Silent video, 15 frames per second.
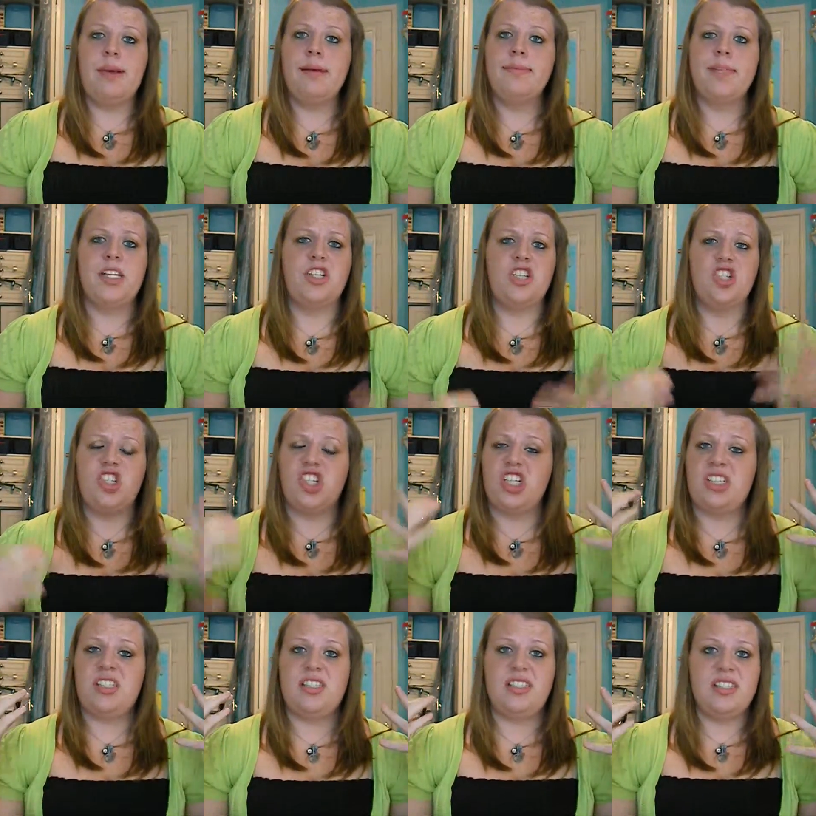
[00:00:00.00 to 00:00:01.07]
Sometimes I just
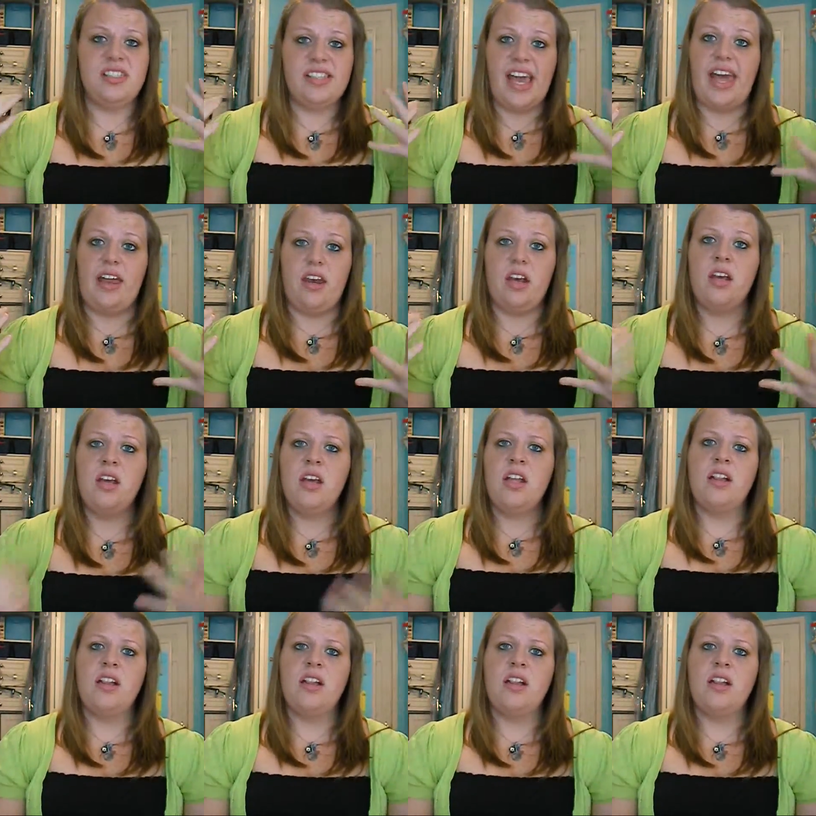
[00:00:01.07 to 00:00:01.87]
look dead.